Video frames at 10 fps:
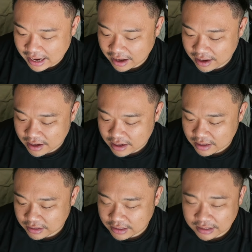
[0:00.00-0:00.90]
that
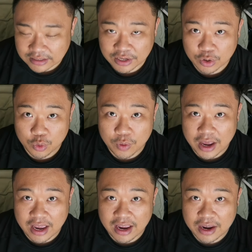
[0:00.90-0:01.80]
doesn't
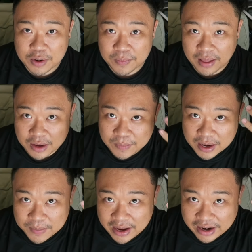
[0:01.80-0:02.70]
weigh, like
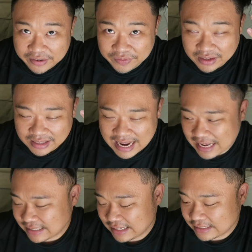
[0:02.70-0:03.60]
make my hair feel
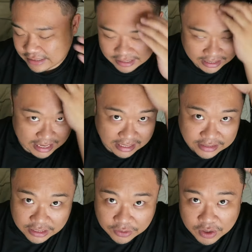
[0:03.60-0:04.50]
nasty and sticky and I
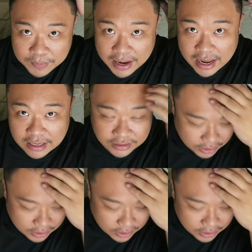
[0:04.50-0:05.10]
can still run my hands